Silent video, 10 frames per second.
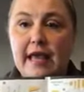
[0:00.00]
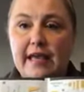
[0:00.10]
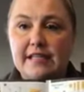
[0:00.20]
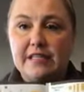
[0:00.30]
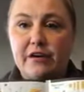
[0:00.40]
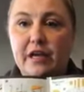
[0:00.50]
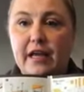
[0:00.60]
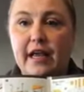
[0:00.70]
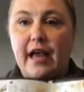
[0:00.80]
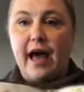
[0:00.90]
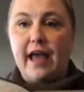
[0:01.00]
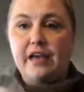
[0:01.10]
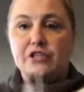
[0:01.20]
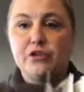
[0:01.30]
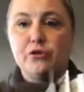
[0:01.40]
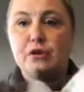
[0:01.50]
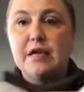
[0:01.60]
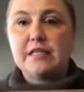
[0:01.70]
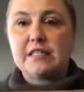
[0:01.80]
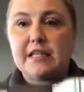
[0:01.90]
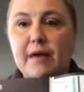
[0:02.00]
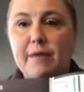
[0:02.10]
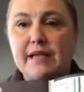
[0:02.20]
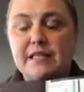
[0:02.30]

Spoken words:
is they're going to guide you step by